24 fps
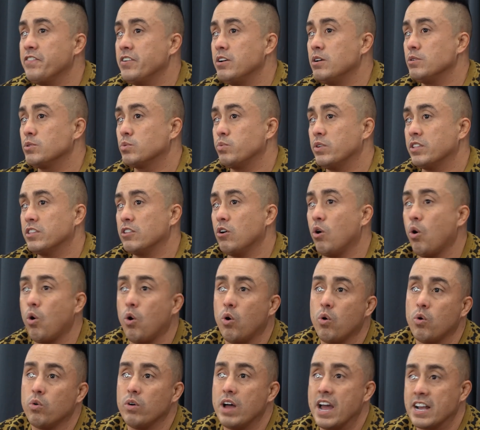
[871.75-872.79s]
films with the
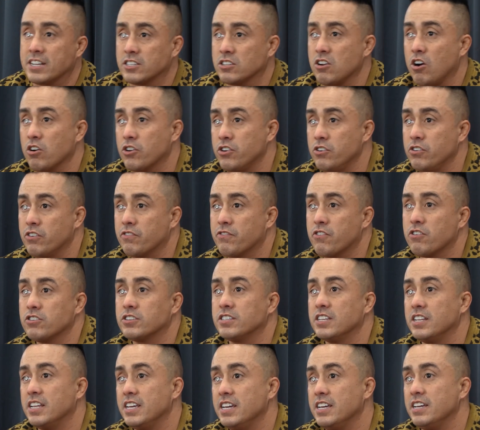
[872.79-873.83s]
whole XDOG
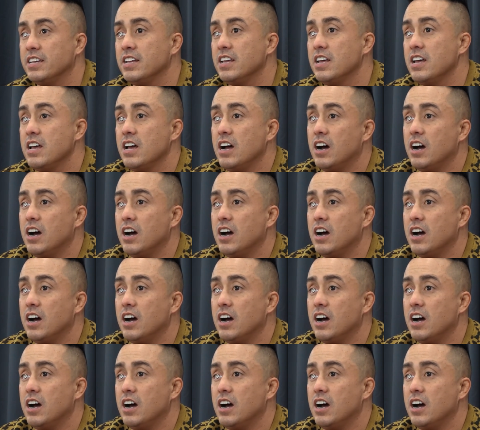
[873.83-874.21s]
University,